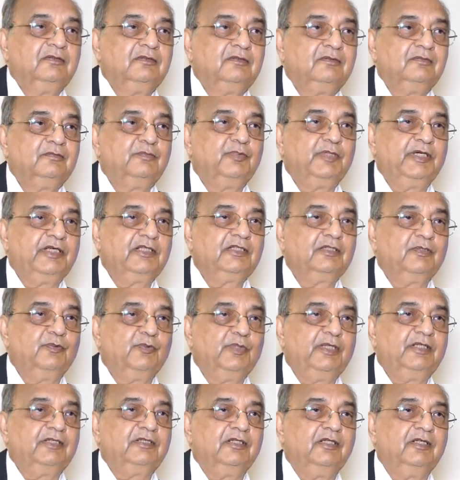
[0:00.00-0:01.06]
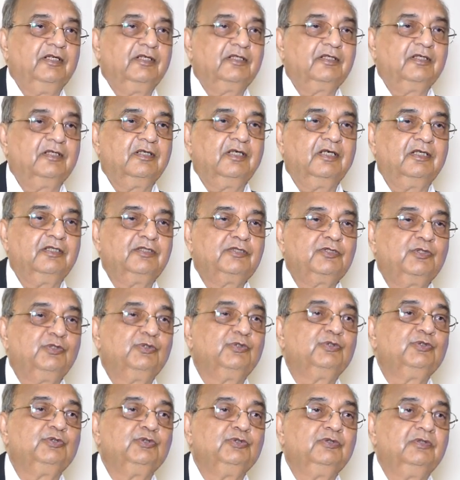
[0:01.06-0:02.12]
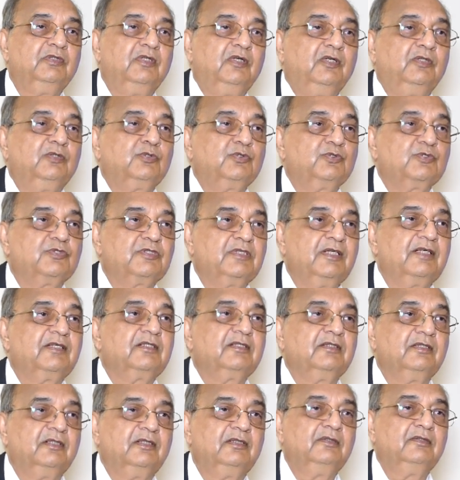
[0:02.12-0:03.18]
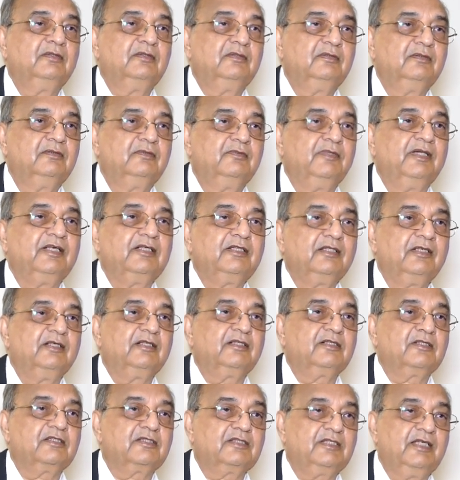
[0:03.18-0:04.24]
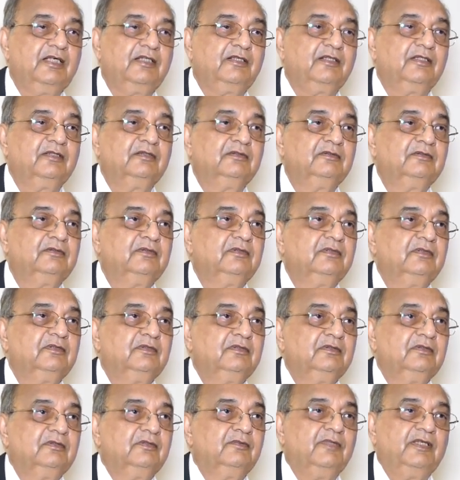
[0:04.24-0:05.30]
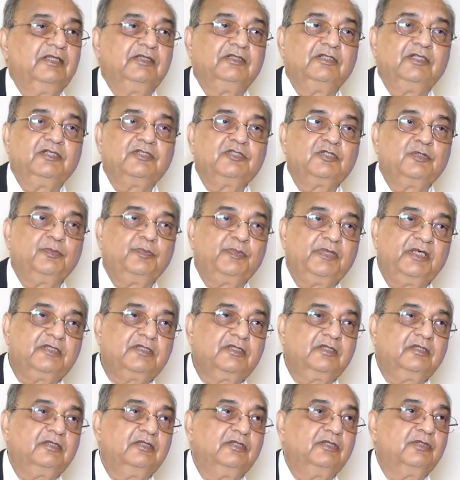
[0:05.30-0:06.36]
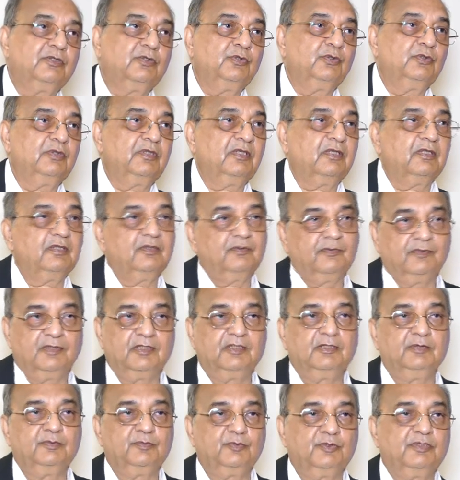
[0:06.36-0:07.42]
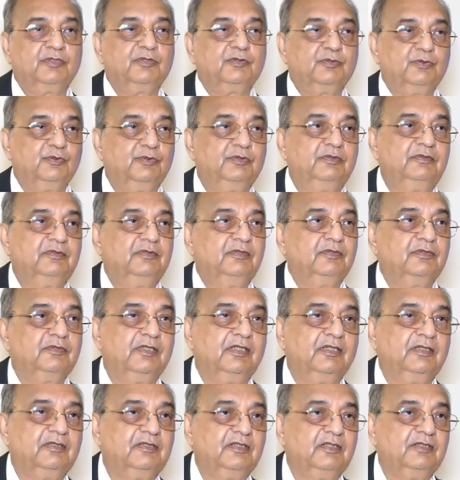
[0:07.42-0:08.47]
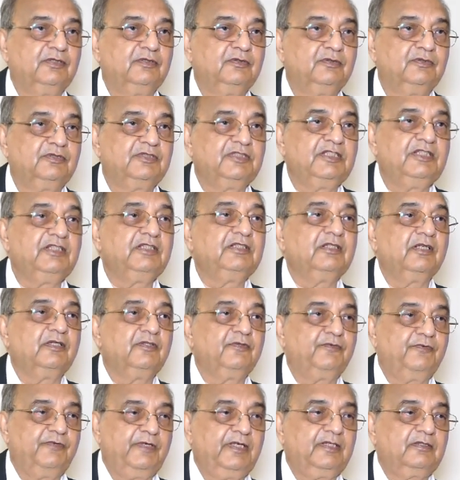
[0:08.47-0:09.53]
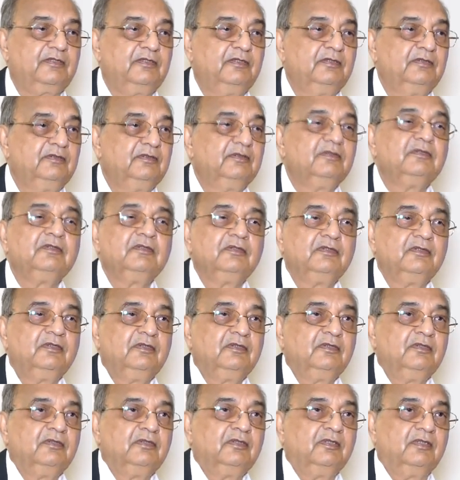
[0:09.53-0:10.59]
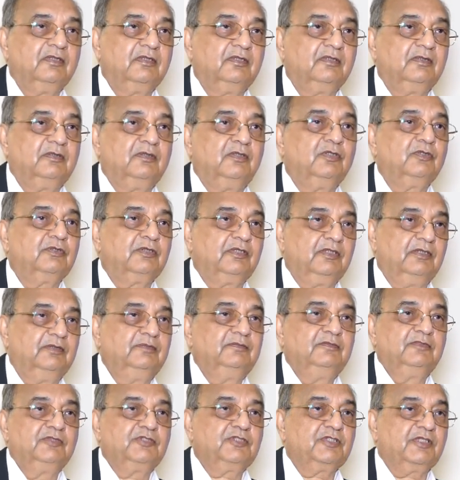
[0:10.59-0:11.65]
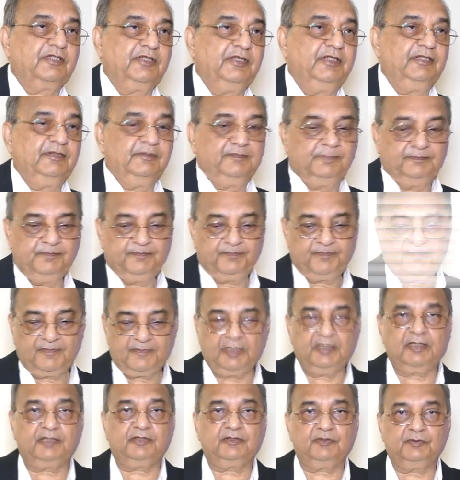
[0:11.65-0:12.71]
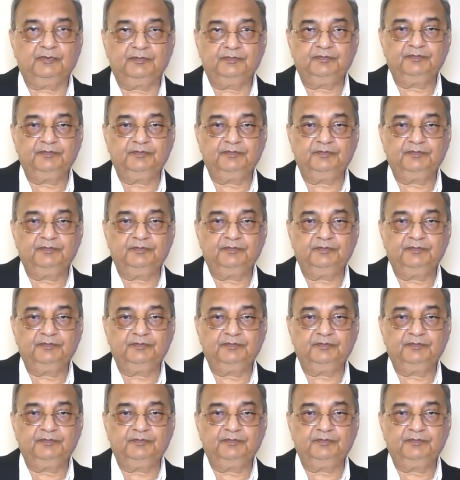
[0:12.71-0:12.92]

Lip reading: bring the ventilator. I'll show you how to set the ventilator setting, whether it is a pressure controlled or volume control on that, and see the effect on the screen. Thank you.